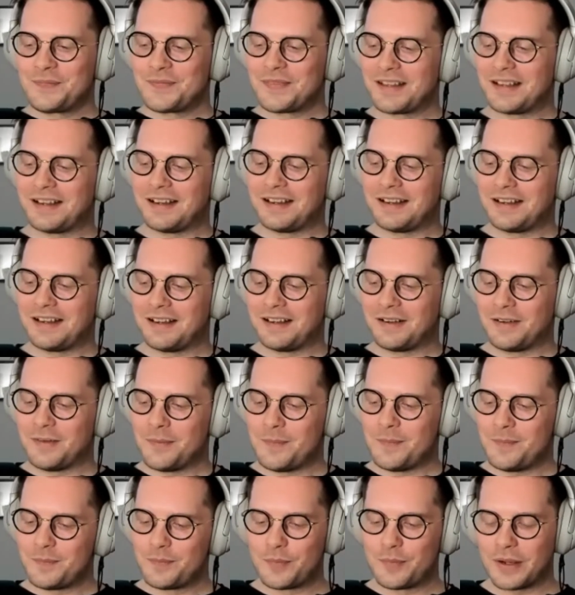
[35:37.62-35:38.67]

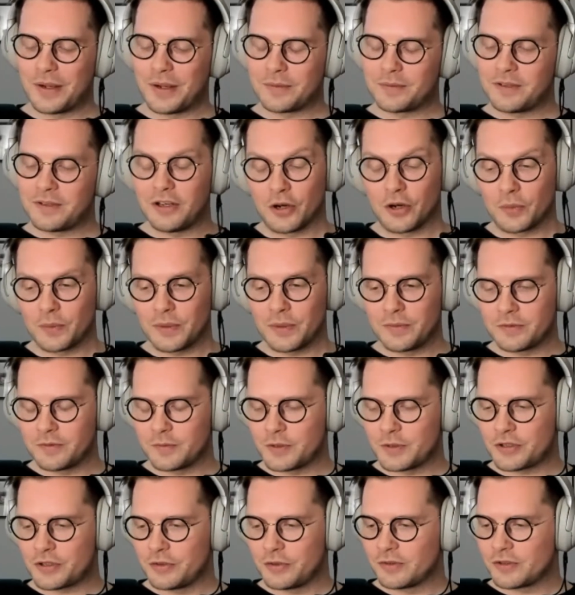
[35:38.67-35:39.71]
We
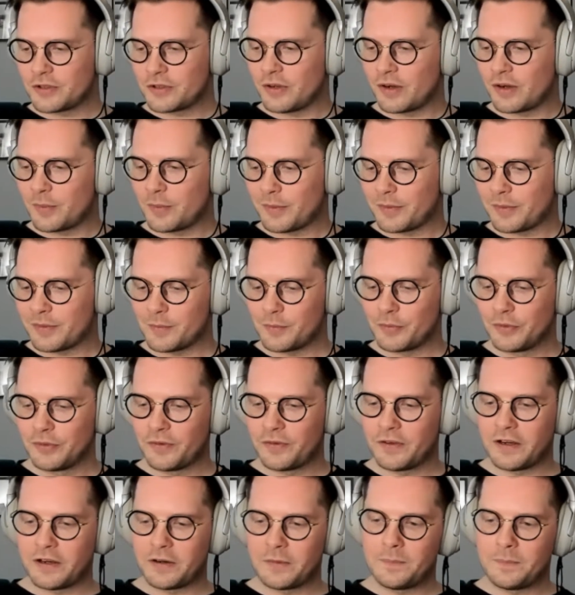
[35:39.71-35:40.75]
showed up at the booth
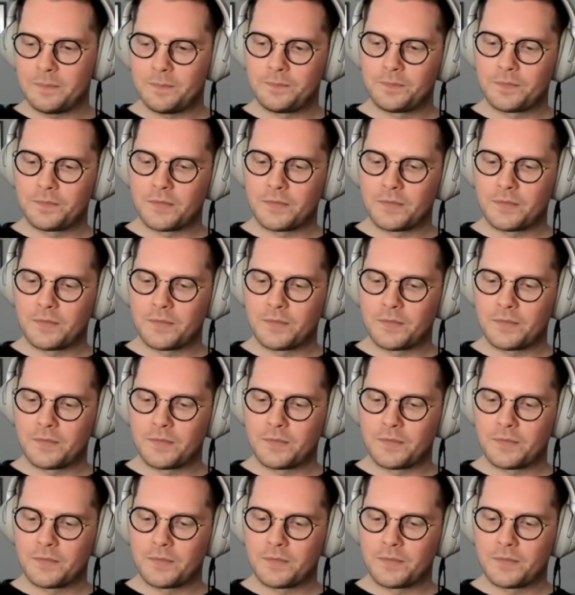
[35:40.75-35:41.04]
there,